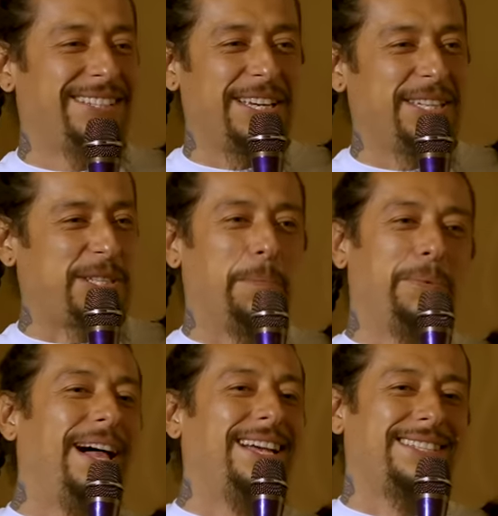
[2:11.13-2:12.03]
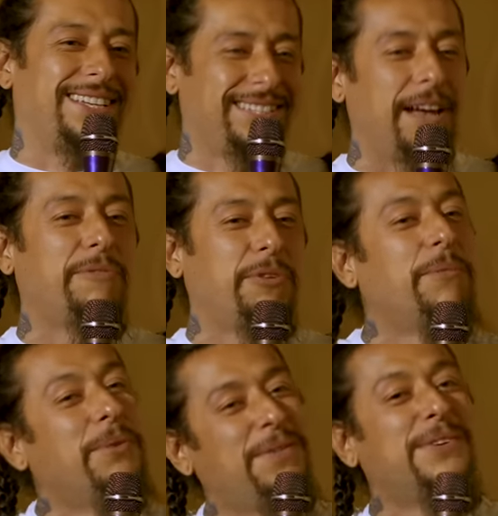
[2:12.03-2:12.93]
It's a blessing, because I'm
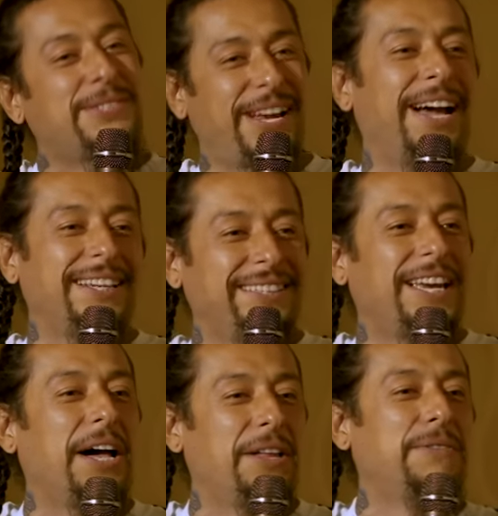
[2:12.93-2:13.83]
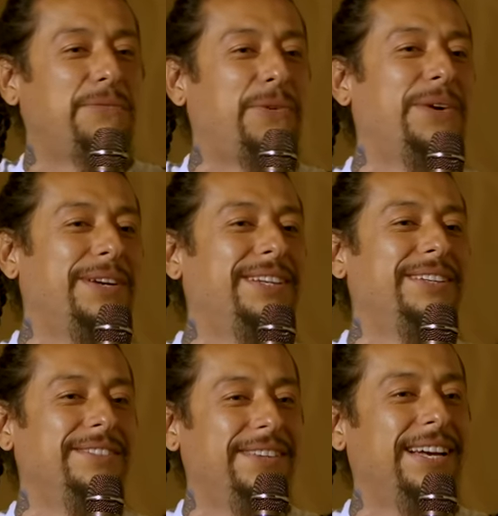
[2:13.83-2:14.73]
from Riverside,
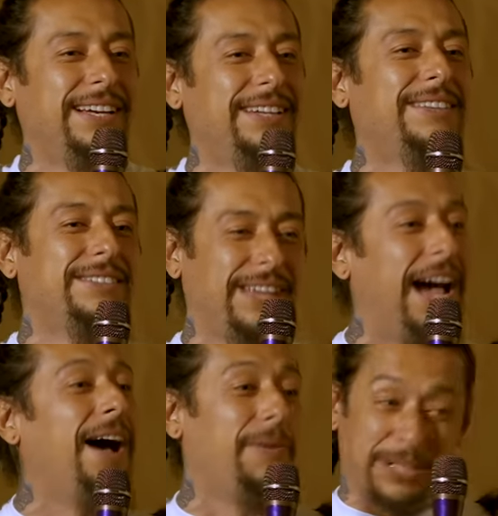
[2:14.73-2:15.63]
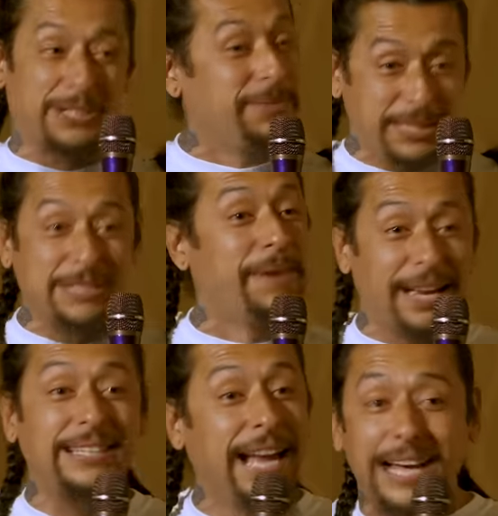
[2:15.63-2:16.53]
California, man. Yeah, which means
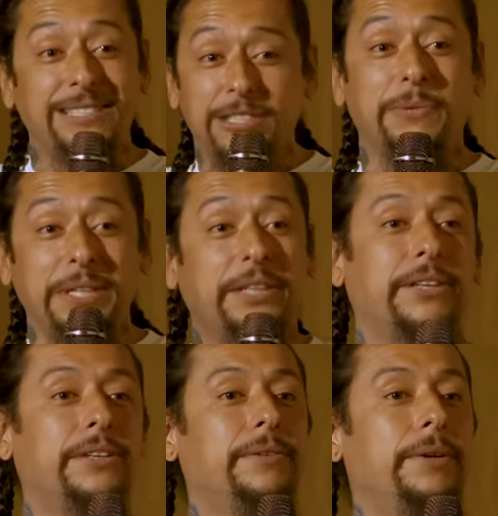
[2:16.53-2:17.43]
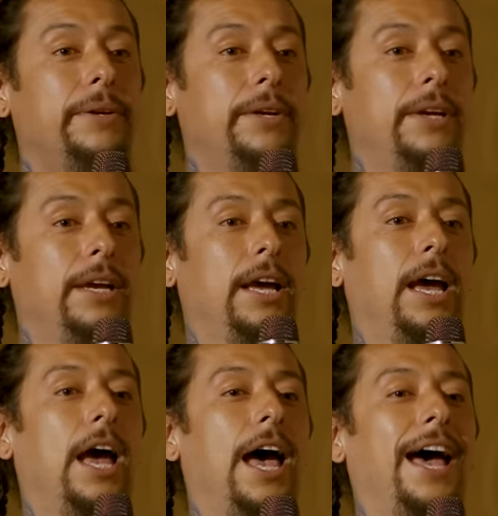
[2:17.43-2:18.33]
my dad's a tweaker.
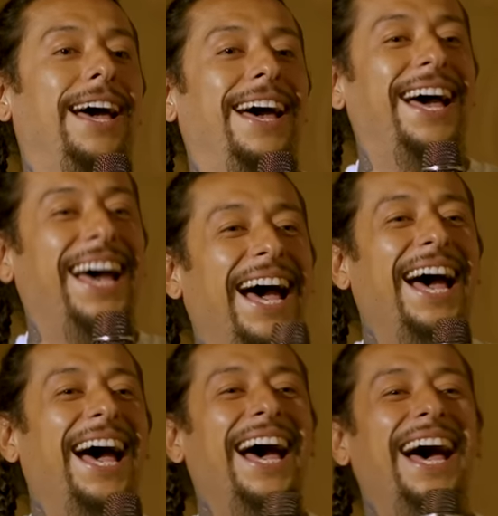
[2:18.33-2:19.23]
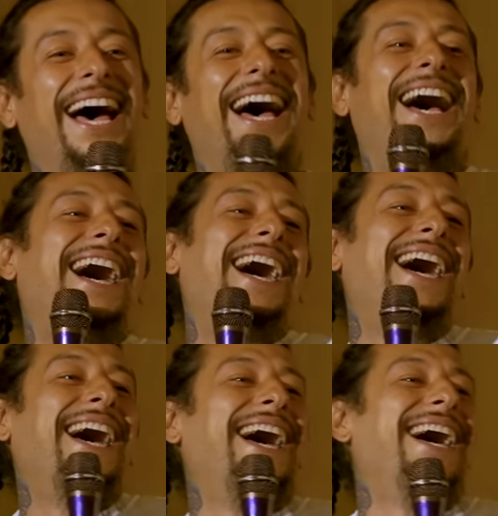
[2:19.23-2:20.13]

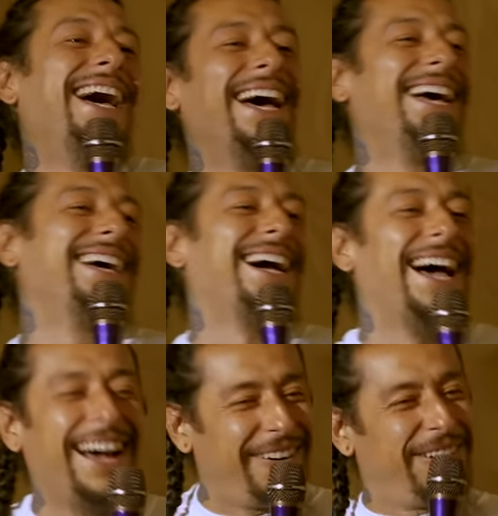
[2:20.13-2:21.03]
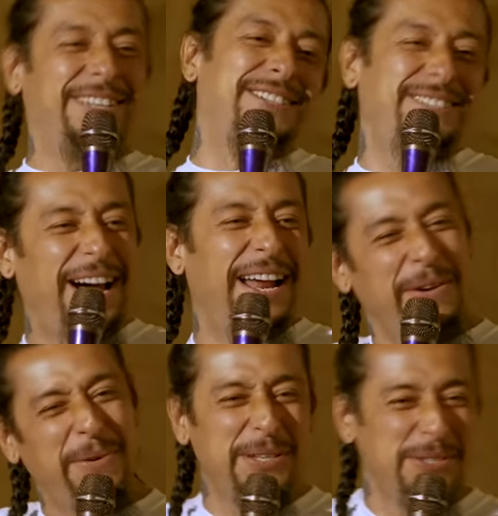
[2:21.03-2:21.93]
I always thought
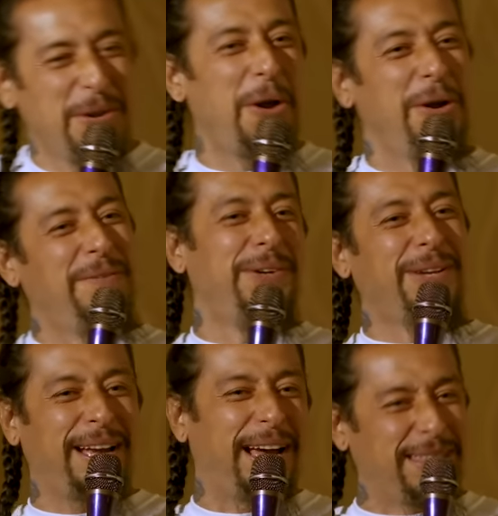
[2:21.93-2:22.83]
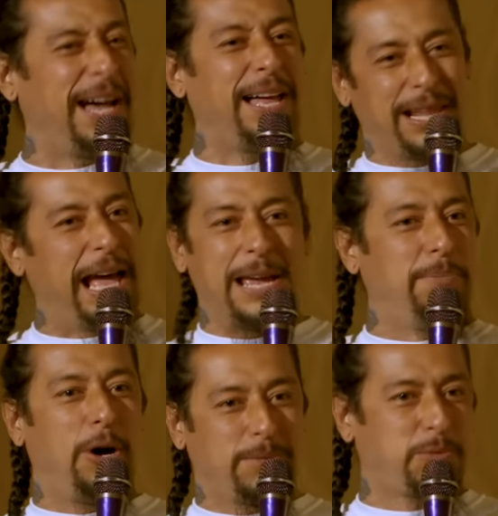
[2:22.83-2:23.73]
it was normal. Like, I thought light
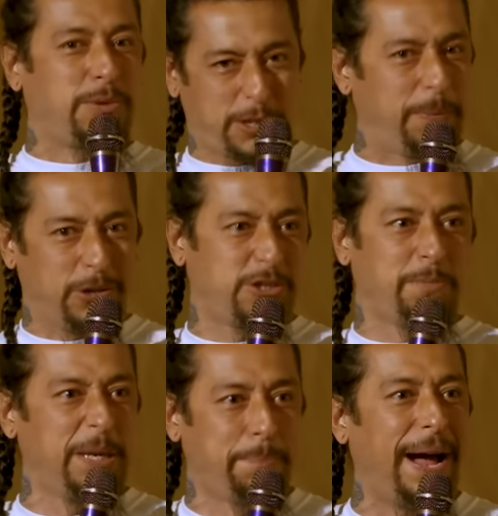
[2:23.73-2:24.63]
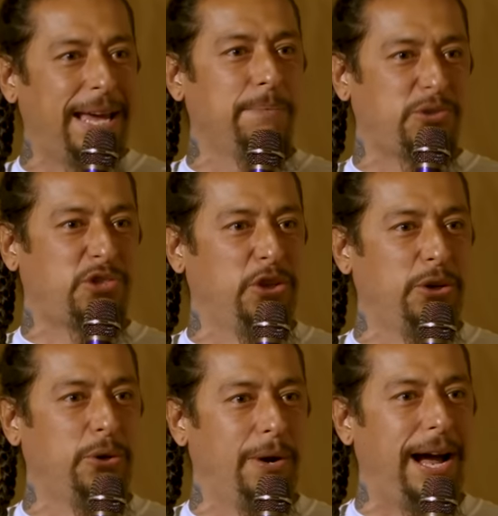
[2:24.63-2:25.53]
bulbs were supposed to be pipes,
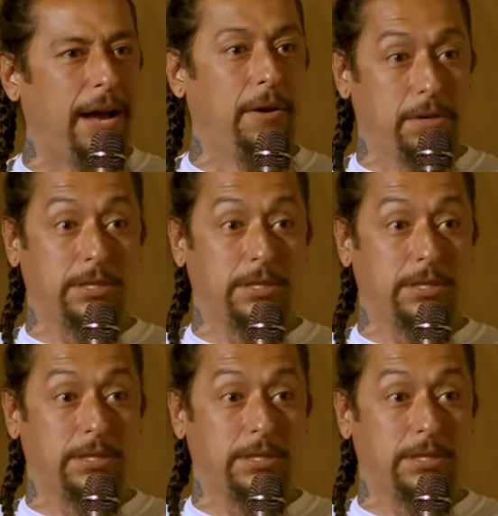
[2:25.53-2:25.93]
too. I